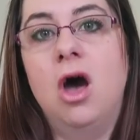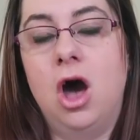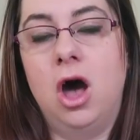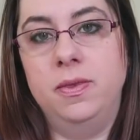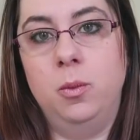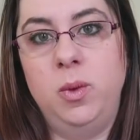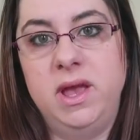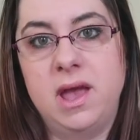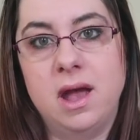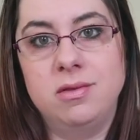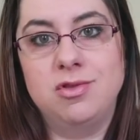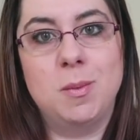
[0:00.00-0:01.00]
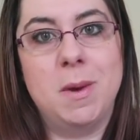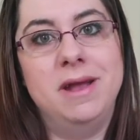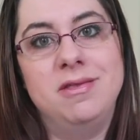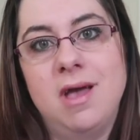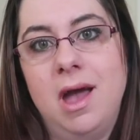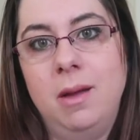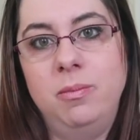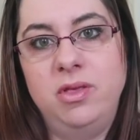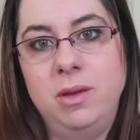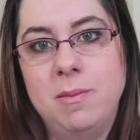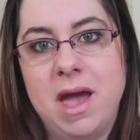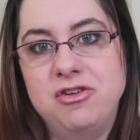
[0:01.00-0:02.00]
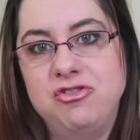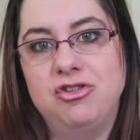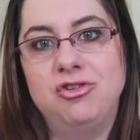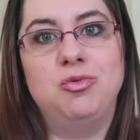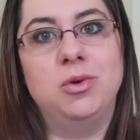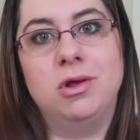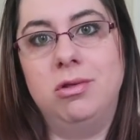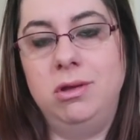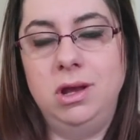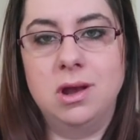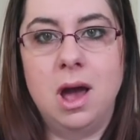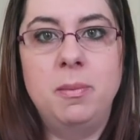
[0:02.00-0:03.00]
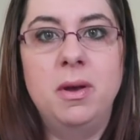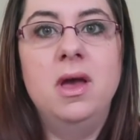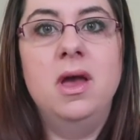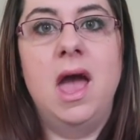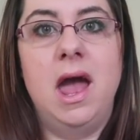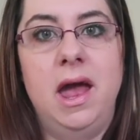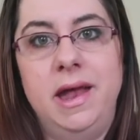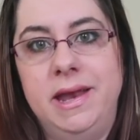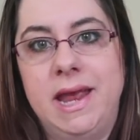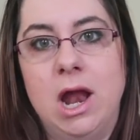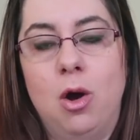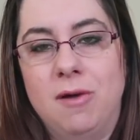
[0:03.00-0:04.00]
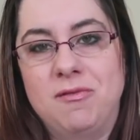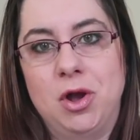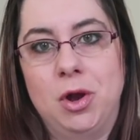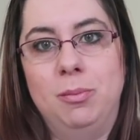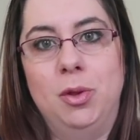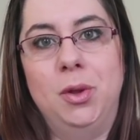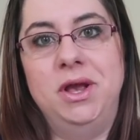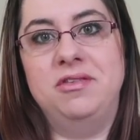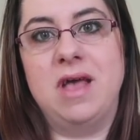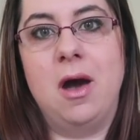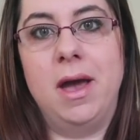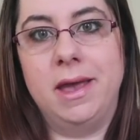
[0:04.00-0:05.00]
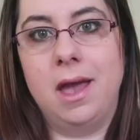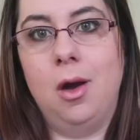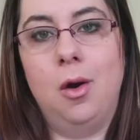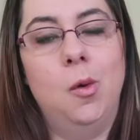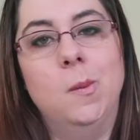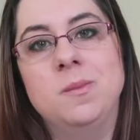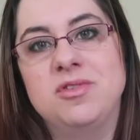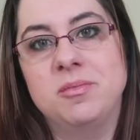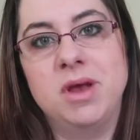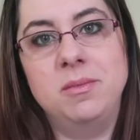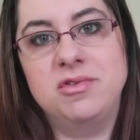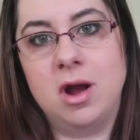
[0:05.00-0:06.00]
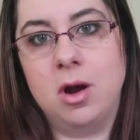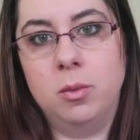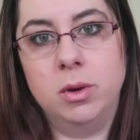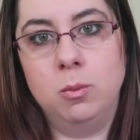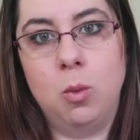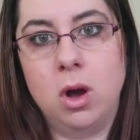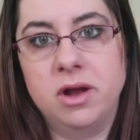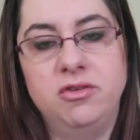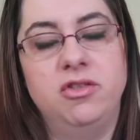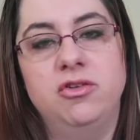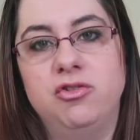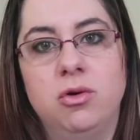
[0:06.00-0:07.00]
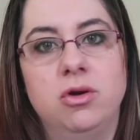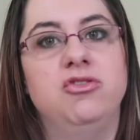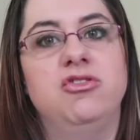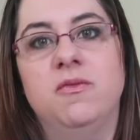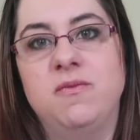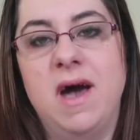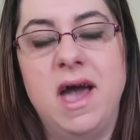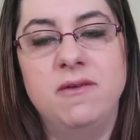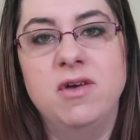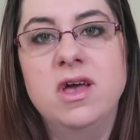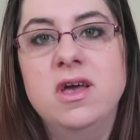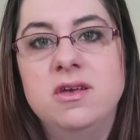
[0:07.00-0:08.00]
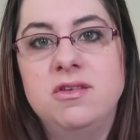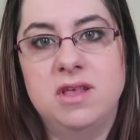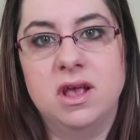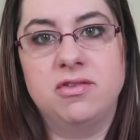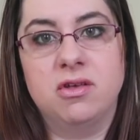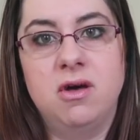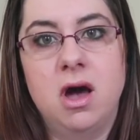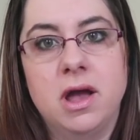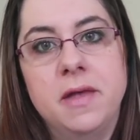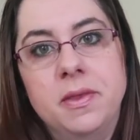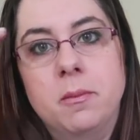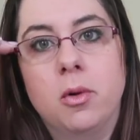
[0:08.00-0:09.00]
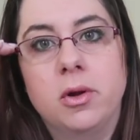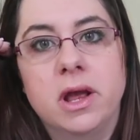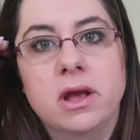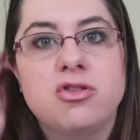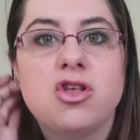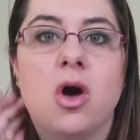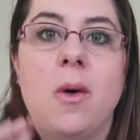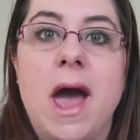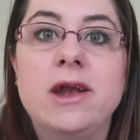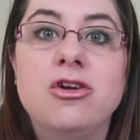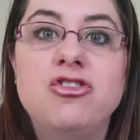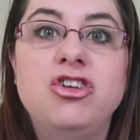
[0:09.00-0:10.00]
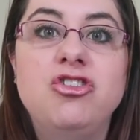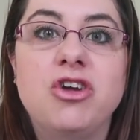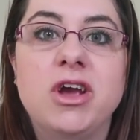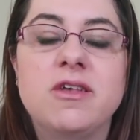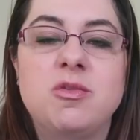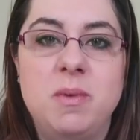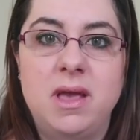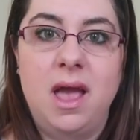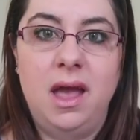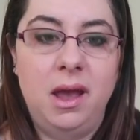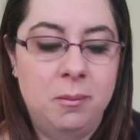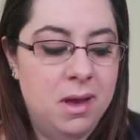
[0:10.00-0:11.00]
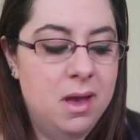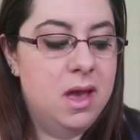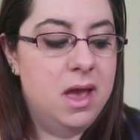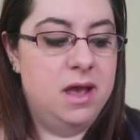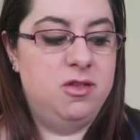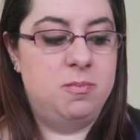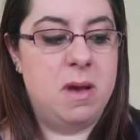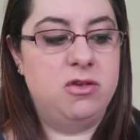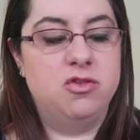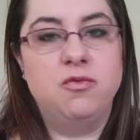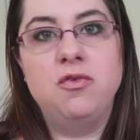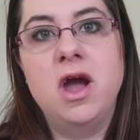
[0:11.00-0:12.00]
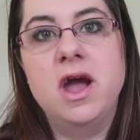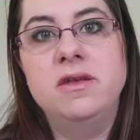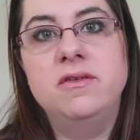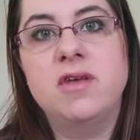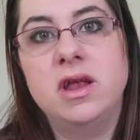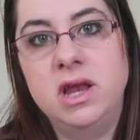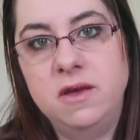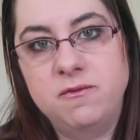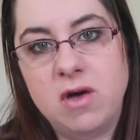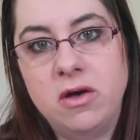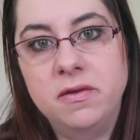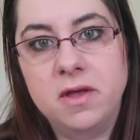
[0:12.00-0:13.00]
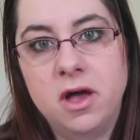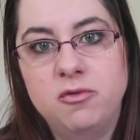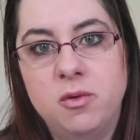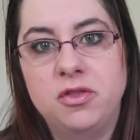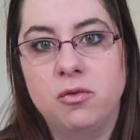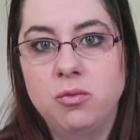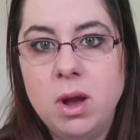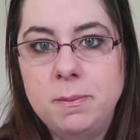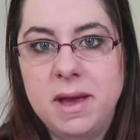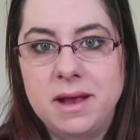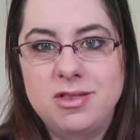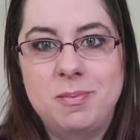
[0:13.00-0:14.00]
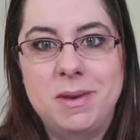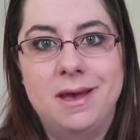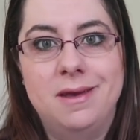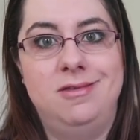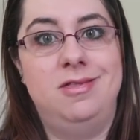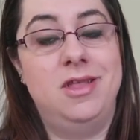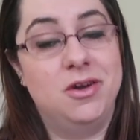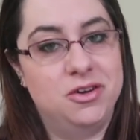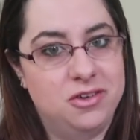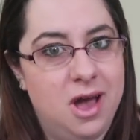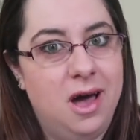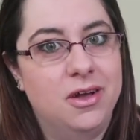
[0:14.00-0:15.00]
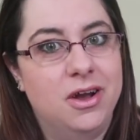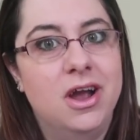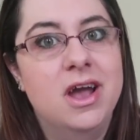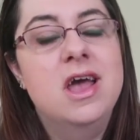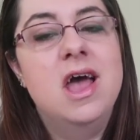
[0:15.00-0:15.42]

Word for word: on the weekend. So by the time the managers would clean up and get all their employees out and get home, sometimes Daryl wouldn't walk into the door until 5, 6 o'clock in the morning. So energy drinks became his best friend, and he fell in love with the Rippets because they're $1